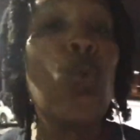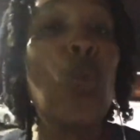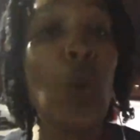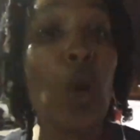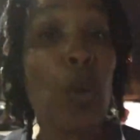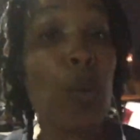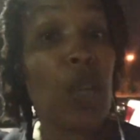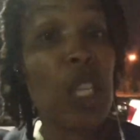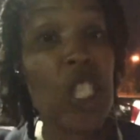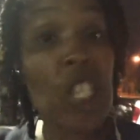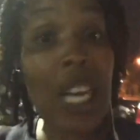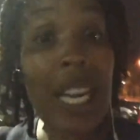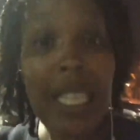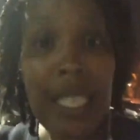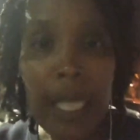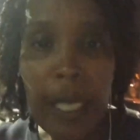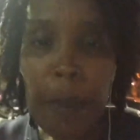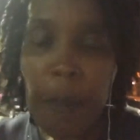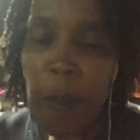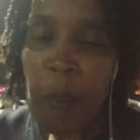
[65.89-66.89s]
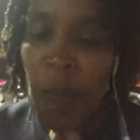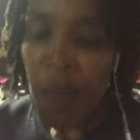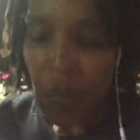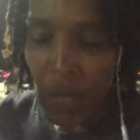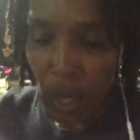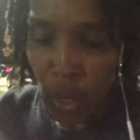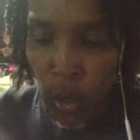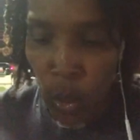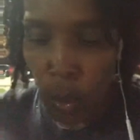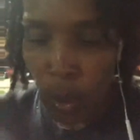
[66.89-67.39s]
were rejected.
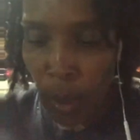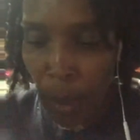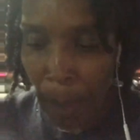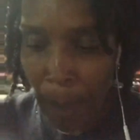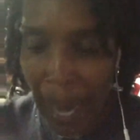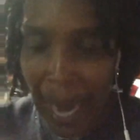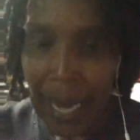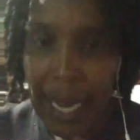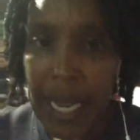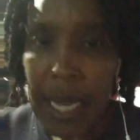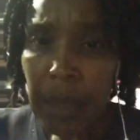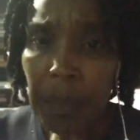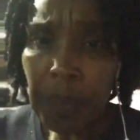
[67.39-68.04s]
You were abandoned.